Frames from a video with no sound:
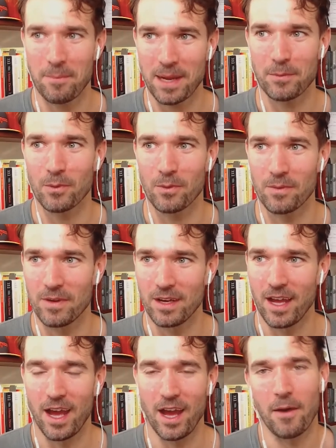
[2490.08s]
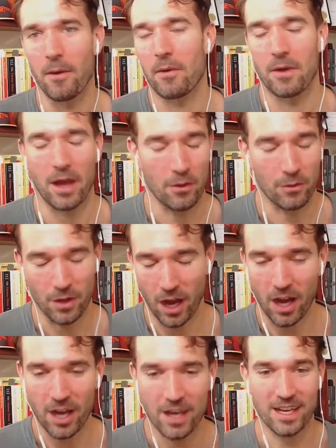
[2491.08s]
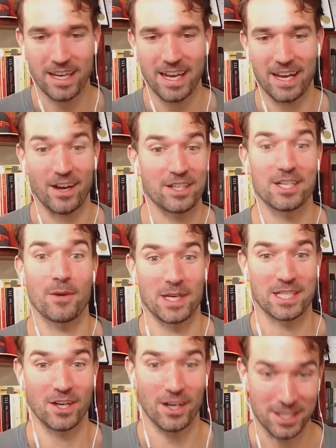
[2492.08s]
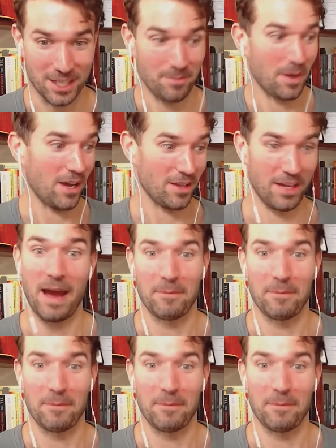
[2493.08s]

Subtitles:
people, either they get like so excited by the